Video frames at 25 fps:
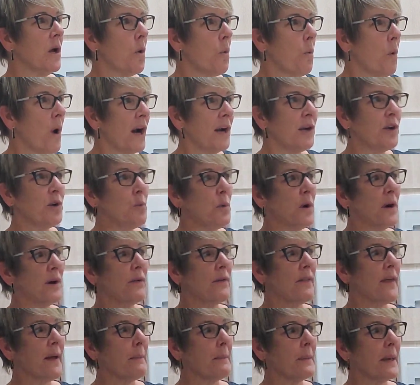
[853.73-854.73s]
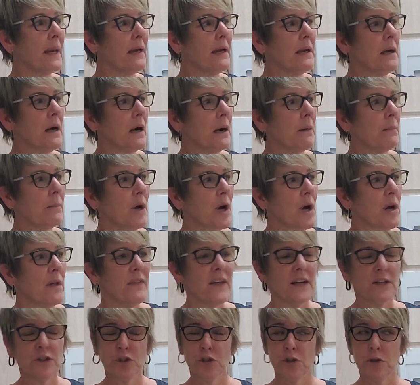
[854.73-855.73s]
Why are you wearing that makeup?
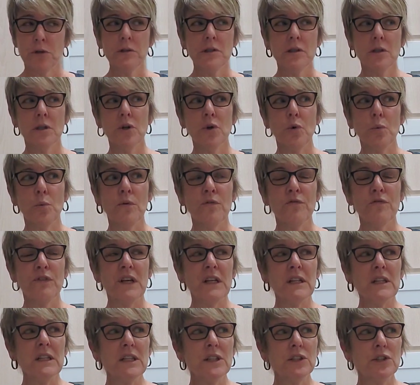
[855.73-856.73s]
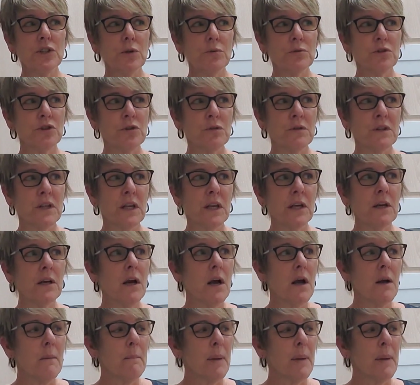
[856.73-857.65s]
That shirt's a little revealing, don't you think?